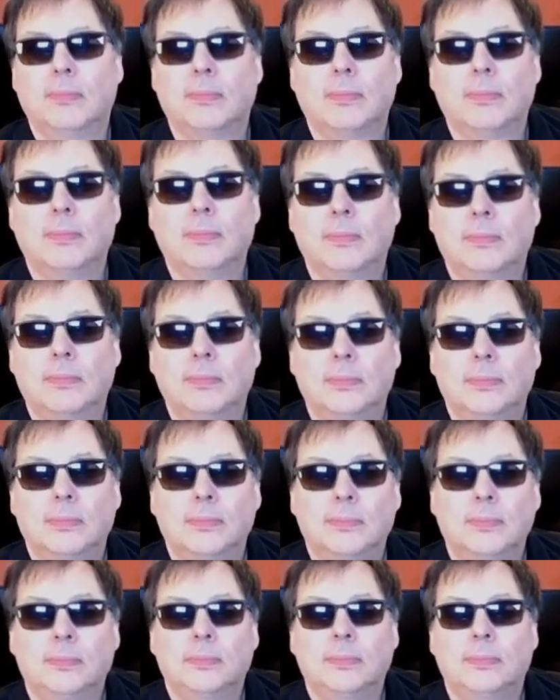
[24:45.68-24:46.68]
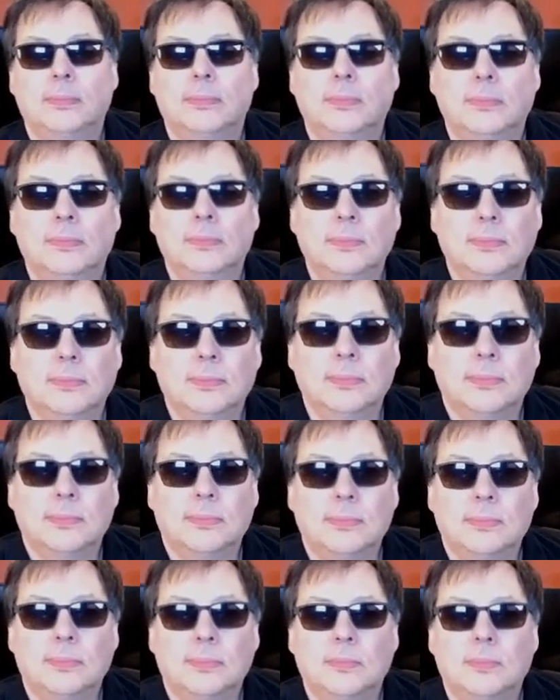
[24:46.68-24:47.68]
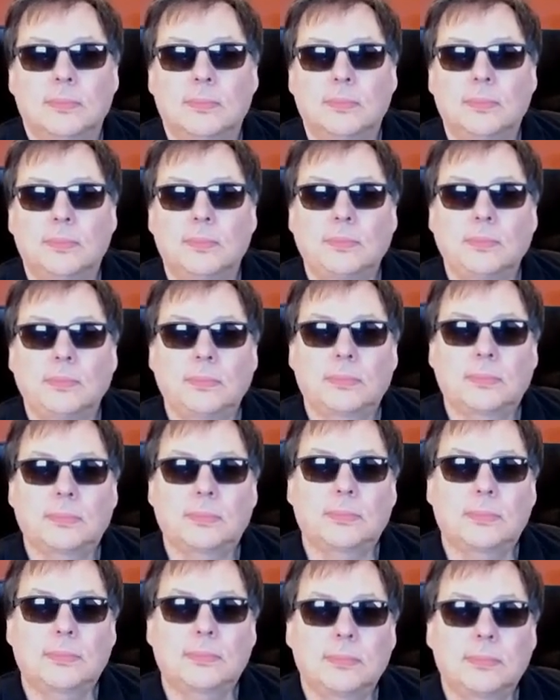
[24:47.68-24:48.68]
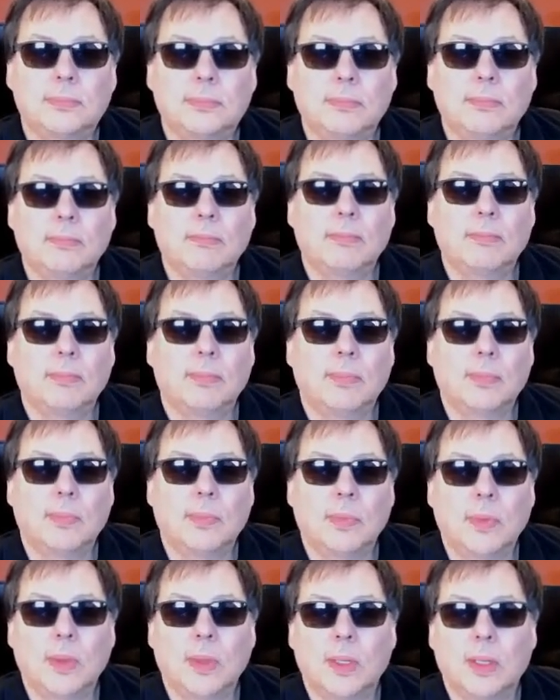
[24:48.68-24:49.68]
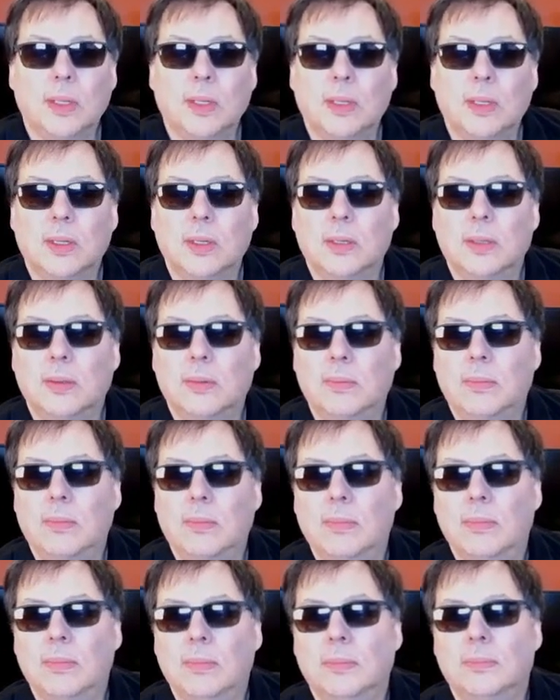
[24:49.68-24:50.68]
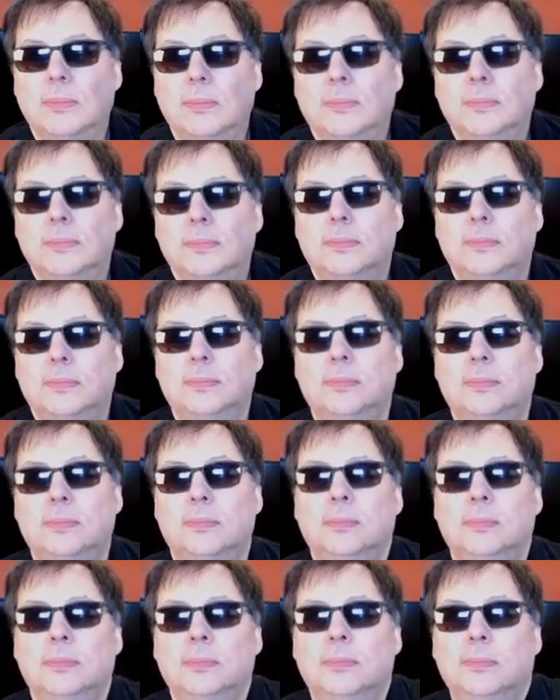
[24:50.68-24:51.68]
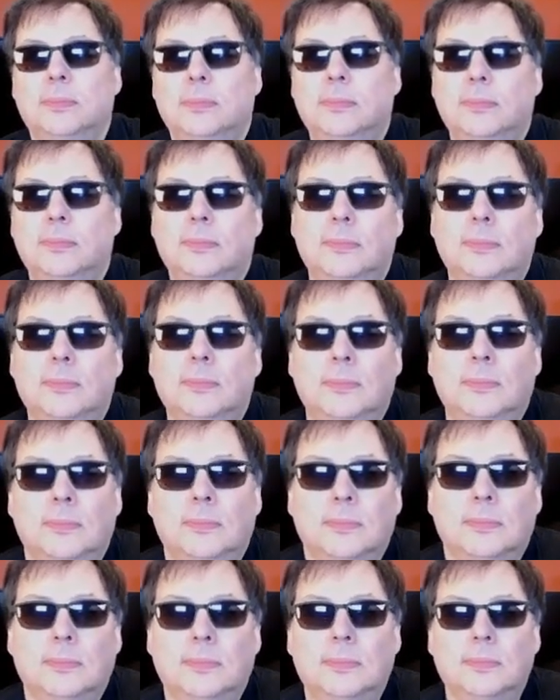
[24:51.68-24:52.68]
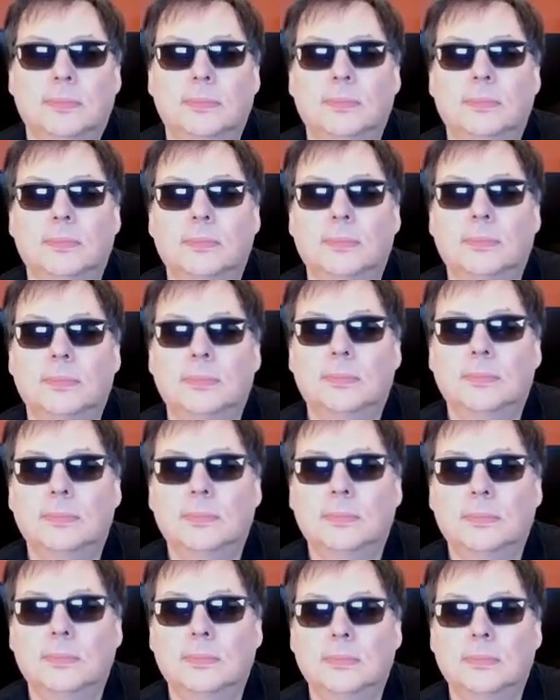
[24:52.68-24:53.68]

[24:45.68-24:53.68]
(not speaking)